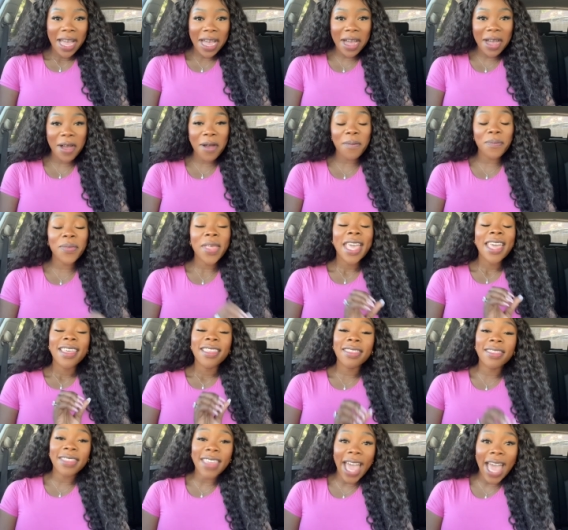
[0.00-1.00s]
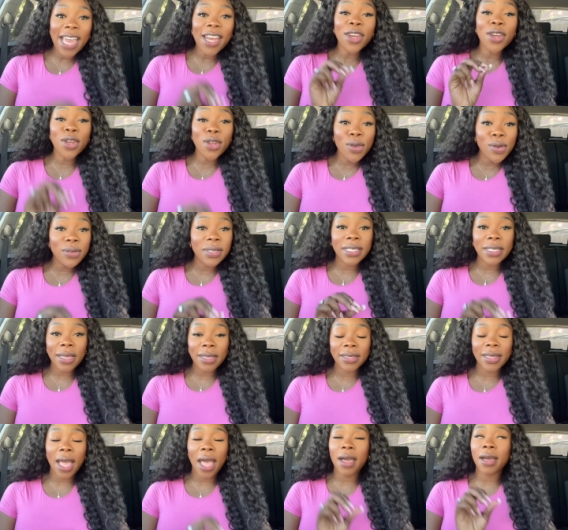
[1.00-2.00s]
Um, that new,
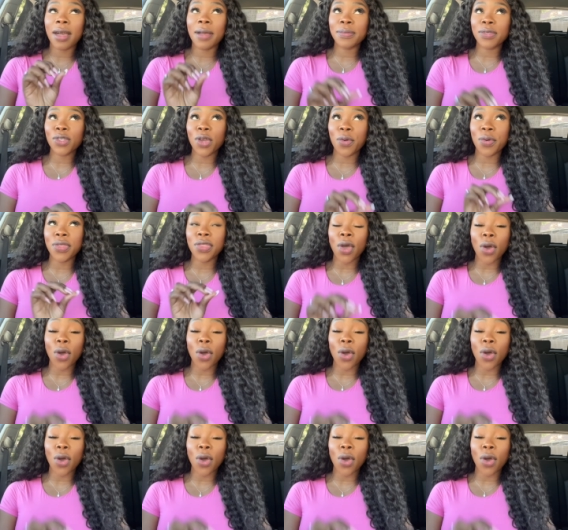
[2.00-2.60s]
I'm sorry,